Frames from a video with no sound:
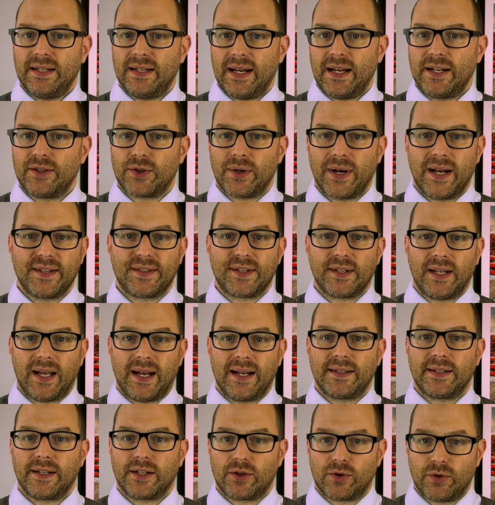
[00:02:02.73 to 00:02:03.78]
day
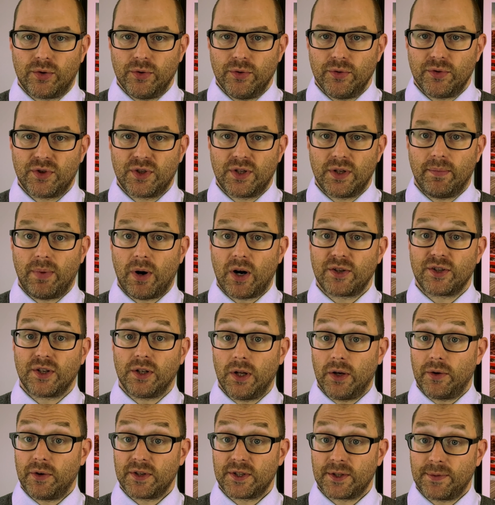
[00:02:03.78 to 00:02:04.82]
transatlantic cruise to
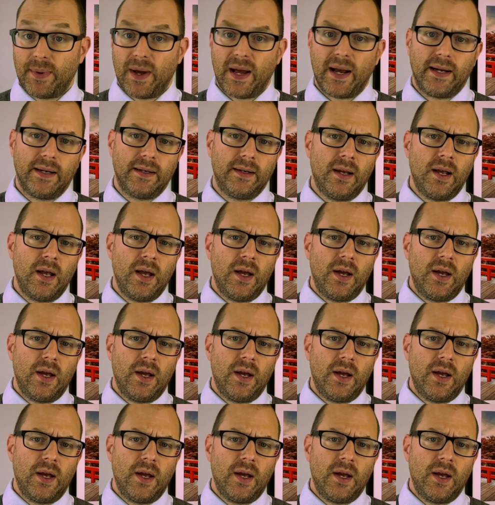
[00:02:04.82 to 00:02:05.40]
Barcelona, Spain,